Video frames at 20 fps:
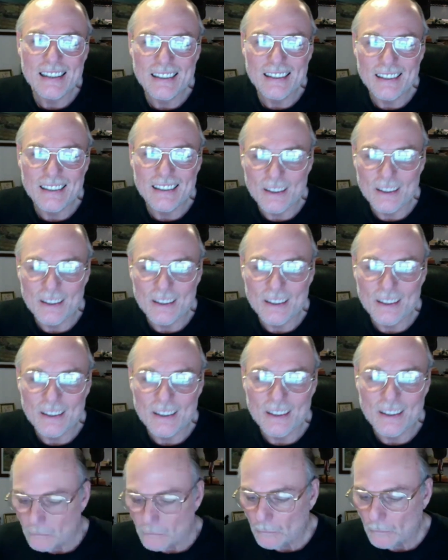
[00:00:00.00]
Yeah.
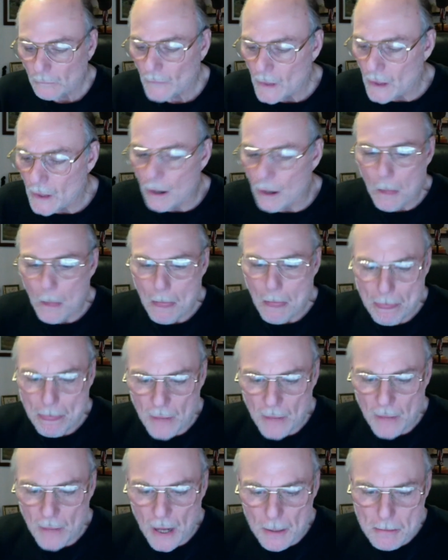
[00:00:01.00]
You know,
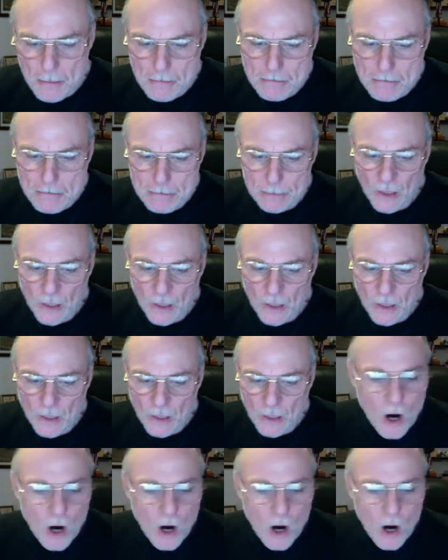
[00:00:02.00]
but
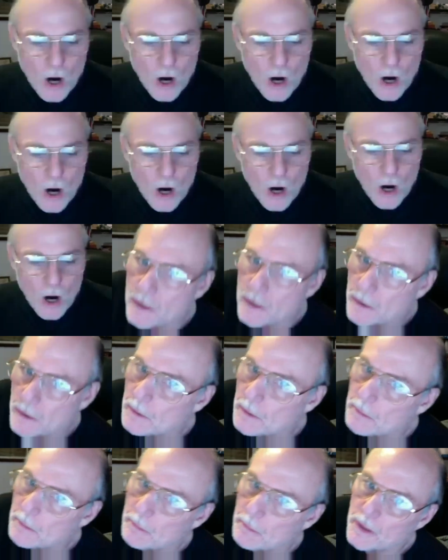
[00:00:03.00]
martial is much easier to
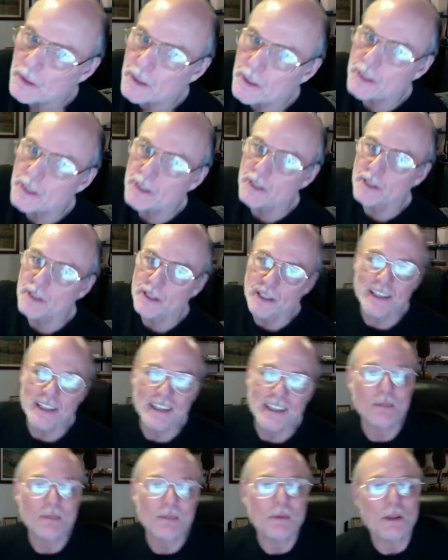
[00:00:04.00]
do, much easier to
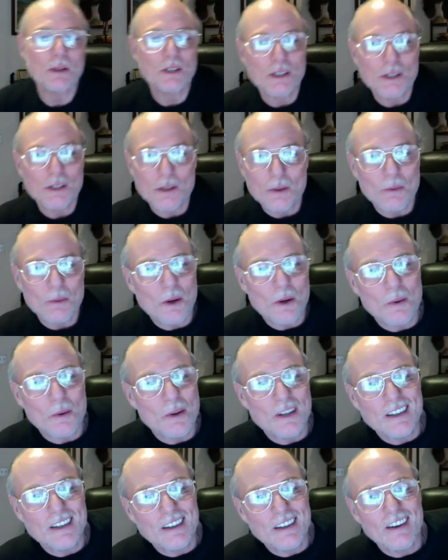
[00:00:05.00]
teach, much easier to work with,
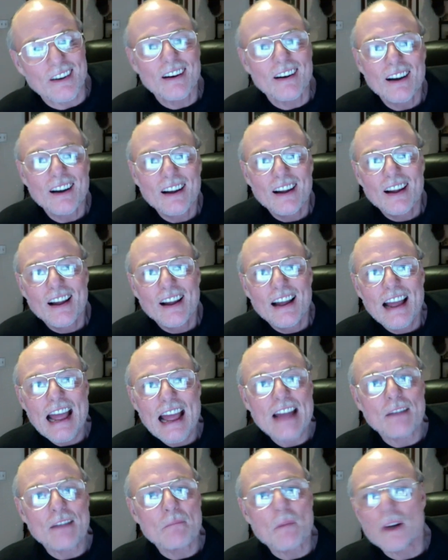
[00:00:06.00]
you know,
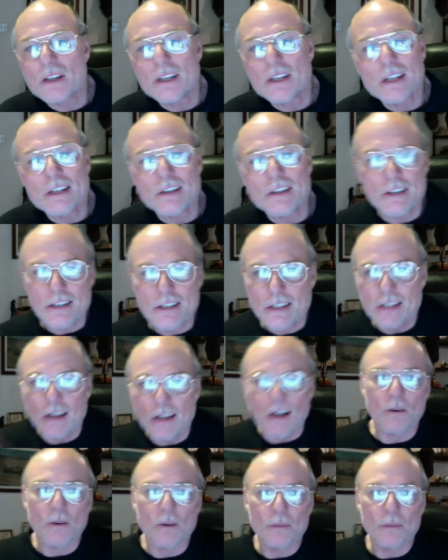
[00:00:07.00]
and much easier to sell.